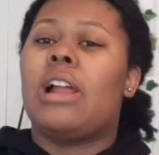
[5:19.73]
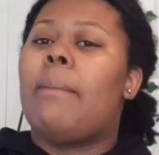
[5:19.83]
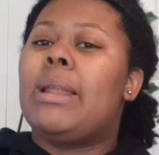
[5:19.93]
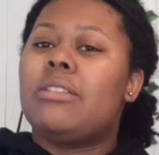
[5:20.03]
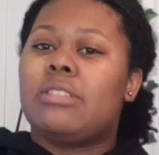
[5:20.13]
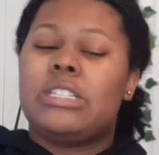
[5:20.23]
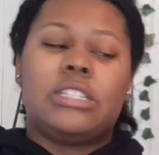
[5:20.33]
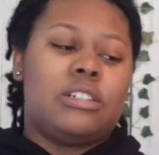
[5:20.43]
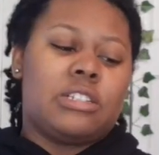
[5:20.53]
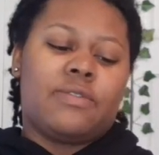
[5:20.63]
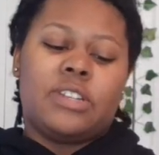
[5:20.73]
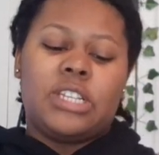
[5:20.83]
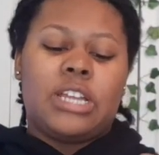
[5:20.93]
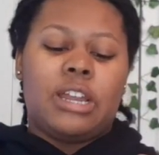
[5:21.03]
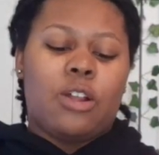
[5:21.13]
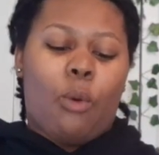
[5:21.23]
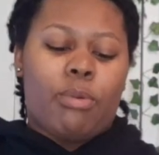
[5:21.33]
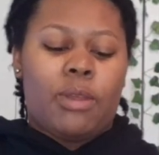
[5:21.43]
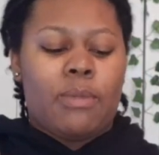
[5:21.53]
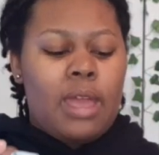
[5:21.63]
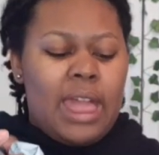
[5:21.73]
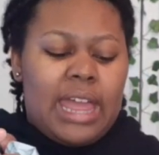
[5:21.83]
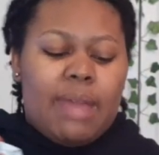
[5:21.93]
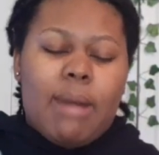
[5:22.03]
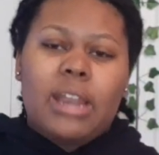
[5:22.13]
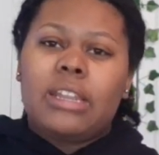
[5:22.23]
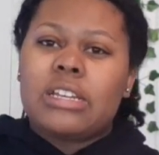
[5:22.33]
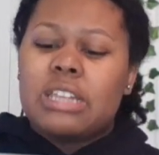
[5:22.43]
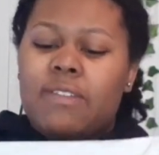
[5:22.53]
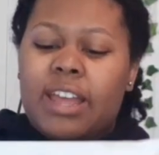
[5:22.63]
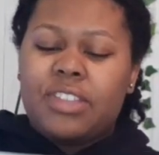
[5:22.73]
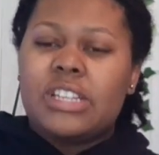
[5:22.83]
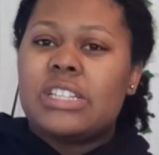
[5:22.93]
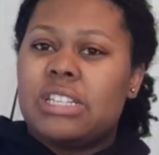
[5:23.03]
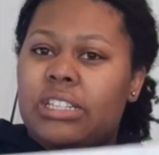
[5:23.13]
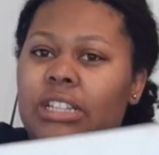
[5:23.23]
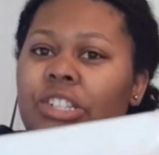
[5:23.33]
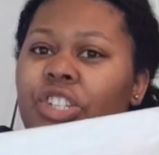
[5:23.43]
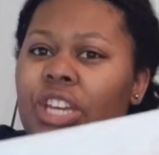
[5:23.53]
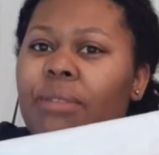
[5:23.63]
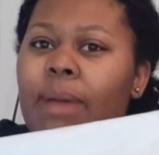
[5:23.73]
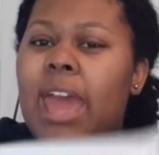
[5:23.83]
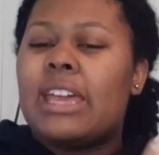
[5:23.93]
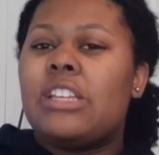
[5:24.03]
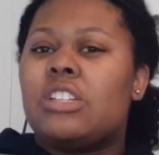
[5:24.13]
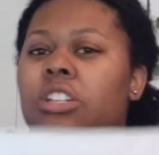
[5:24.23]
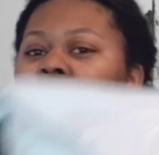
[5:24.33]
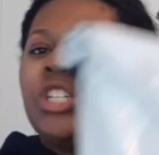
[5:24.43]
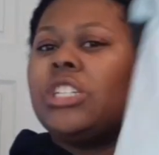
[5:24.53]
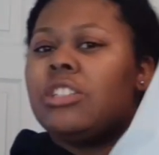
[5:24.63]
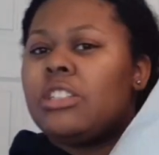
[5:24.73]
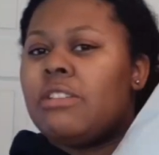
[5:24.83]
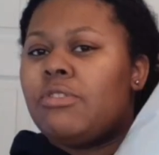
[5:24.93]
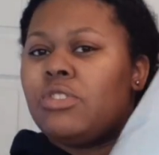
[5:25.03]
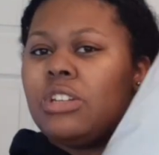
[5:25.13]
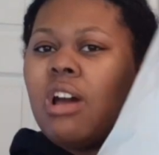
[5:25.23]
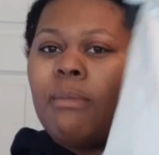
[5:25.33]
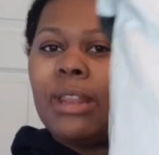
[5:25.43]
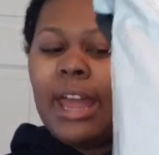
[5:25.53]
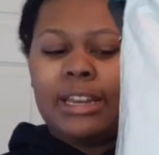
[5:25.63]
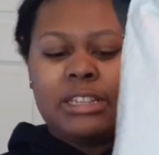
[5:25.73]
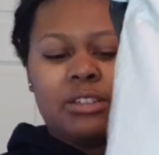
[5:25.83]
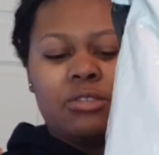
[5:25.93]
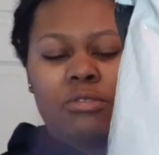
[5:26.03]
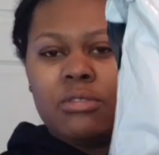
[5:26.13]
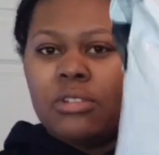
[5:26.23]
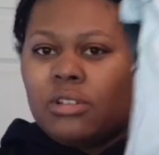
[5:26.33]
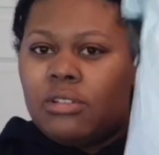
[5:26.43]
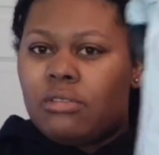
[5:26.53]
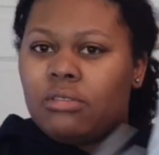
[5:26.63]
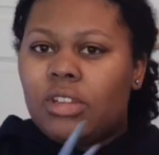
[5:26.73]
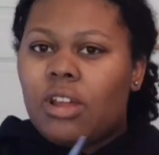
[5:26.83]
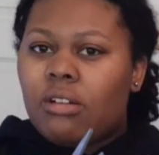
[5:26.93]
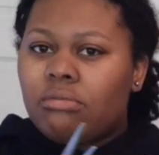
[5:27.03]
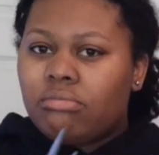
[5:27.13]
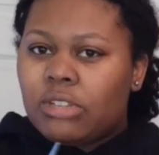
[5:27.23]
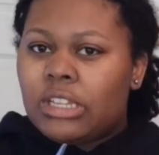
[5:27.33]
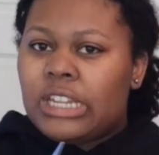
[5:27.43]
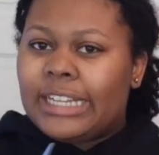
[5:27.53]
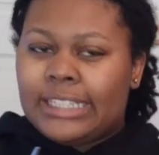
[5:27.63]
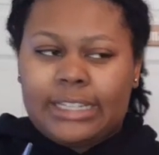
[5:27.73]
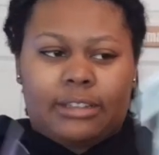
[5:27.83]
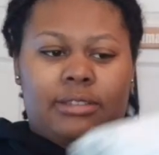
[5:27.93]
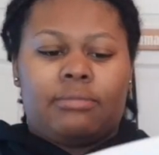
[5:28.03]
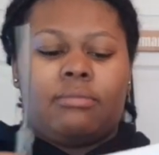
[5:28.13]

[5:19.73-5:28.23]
I got my little scissors. I'm going to just cut it open. And by the looks of it, I think this is a Shein package, because Shein stuff usually come in like these little, you know, it look like this.